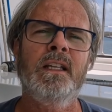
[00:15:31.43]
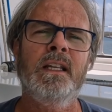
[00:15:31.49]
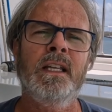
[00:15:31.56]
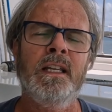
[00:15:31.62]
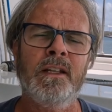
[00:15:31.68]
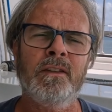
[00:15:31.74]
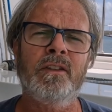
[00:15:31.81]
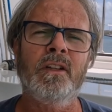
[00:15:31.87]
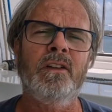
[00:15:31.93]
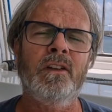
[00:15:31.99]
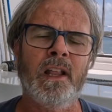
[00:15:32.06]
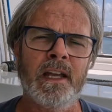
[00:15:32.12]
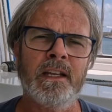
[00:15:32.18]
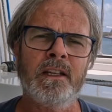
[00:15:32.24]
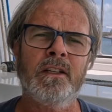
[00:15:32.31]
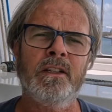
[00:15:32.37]
hit the
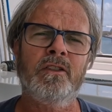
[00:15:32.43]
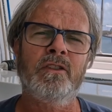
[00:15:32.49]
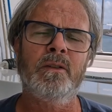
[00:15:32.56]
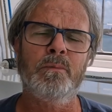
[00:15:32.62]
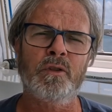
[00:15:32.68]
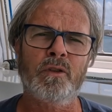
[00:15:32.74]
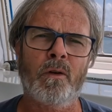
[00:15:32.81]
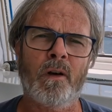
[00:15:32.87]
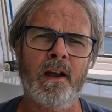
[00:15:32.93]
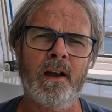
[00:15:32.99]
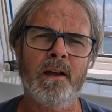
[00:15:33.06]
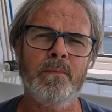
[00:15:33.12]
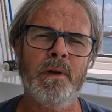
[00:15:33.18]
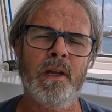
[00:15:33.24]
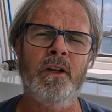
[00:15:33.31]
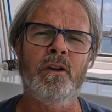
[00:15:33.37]
like,
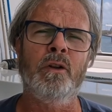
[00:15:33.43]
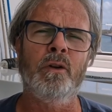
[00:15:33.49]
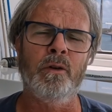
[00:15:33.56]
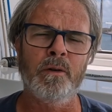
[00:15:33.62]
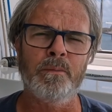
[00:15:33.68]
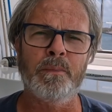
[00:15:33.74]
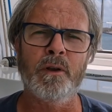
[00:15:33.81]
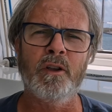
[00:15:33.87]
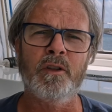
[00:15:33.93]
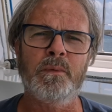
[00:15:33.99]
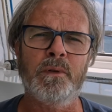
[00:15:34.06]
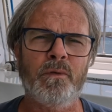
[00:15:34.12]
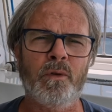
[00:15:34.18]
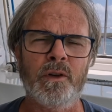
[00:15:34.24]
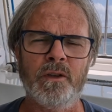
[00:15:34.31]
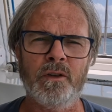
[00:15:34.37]
subscribe, and alert bells
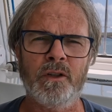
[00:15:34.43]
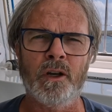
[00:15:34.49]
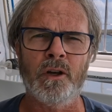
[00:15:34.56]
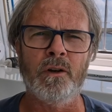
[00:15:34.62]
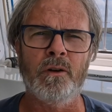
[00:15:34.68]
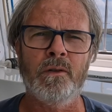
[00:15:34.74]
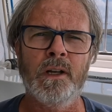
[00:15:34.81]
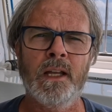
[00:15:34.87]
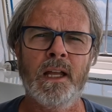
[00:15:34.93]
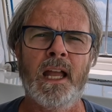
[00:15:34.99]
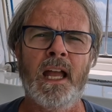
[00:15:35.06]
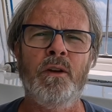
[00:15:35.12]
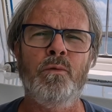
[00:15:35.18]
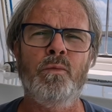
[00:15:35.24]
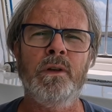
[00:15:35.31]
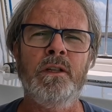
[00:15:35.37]
before you go,
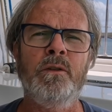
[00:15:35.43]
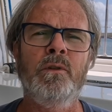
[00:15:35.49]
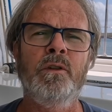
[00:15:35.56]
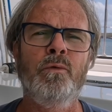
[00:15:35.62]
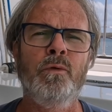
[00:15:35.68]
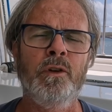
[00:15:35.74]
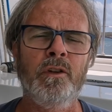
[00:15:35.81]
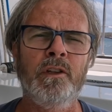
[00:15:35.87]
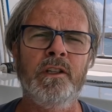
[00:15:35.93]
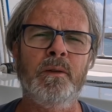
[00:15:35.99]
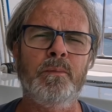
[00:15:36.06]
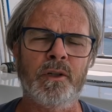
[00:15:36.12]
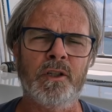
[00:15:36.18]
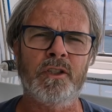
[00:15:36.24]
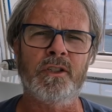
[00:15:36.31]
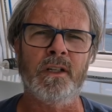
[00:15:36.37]
and we would really
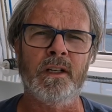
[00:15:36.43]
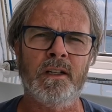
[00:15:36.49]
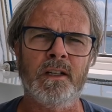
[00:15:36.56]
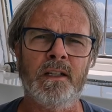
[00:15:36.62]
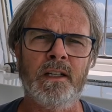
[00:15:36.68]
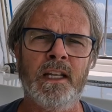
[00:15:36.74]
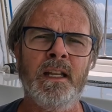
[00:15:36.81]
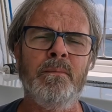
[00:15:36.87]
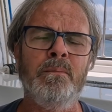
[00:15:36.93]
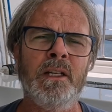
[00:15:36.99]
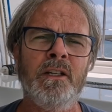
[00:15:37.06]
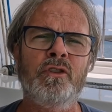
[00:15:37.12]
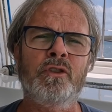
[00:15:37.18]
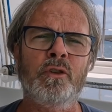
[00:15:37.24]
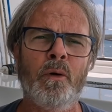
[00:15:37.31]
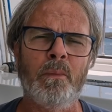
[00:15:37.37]
appreciate it. It
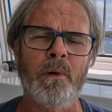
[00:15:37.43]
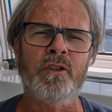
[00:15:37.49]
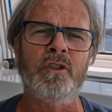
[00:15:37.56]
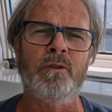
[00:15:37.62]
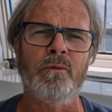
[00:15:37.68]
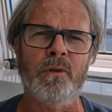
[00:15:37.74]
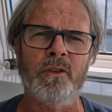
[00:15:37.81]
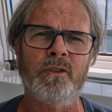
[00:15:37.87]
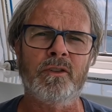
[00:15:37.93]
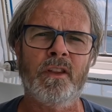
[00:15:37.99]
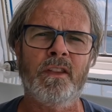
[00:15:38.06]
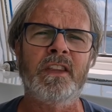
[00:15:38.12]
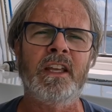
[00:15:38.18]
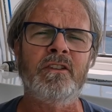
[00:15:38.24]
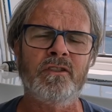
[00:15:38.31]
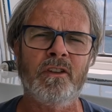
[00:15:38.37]
means so much to us.
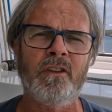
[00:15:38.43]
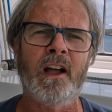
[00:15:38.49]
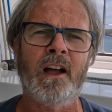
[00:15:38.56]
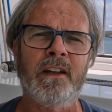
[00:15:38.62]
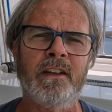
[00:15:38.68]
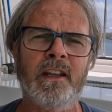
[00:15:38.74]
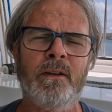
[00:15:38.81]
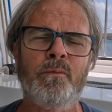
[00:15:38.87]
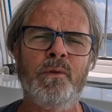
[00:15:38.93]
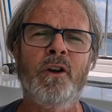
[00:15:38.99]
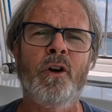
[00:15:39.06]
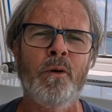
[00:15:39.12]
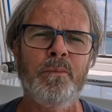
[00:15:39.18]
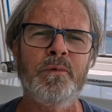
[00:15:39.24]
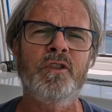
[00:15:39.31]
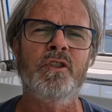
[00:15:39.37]
Thanks a lot, and we
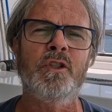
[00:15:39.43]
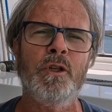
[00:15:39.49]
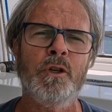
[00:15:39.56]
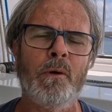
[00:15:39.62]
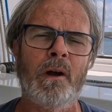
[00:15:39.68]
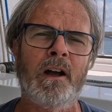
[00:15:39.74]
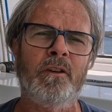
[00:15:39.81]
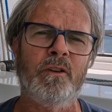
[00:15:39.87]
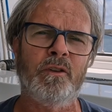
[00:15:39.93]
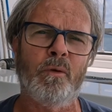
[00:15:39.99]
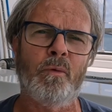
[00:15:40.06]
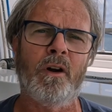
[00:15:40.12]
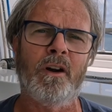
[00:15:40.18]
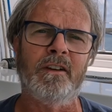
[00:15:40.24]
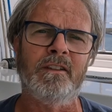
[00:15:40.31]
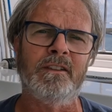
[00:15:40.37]
hope to see you out on the
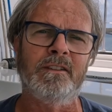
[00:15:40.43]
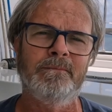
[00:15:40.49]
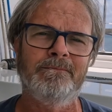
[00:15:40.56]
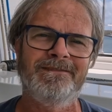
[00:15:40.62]
water.